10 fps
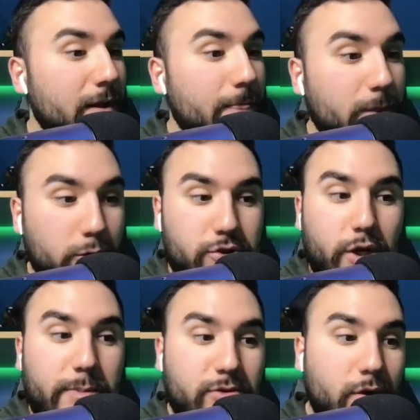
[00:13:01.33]
Those
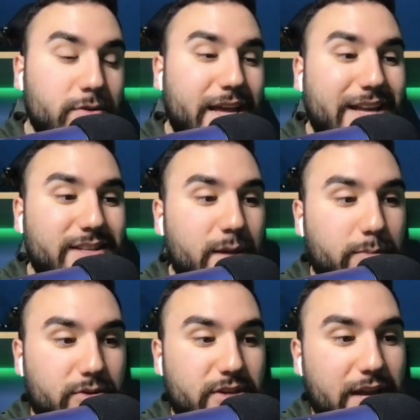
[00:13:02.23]
trips rose
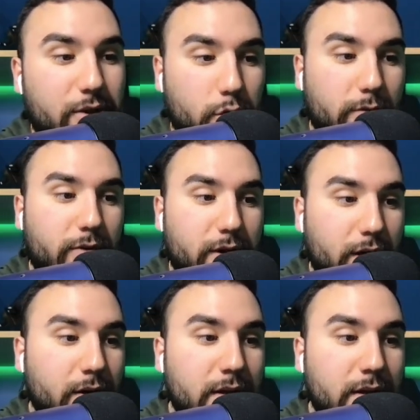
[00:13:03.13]
18% year over year